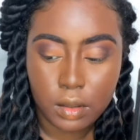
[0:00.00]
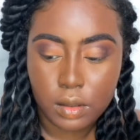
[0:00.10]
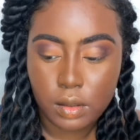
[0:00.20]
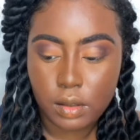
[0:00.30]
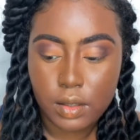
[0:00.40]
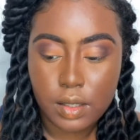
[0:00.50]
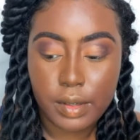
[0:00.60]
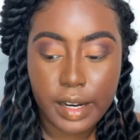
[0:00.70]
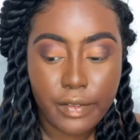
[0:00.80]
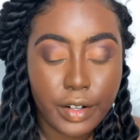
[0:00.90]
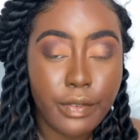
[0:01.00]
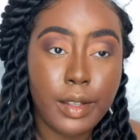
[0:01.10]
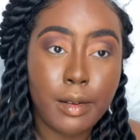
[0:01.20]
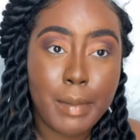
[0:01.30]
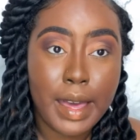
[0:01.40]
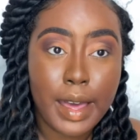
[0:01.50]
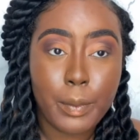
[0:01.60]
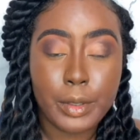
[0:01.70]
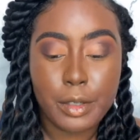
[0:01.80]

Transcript: So never feel bad when you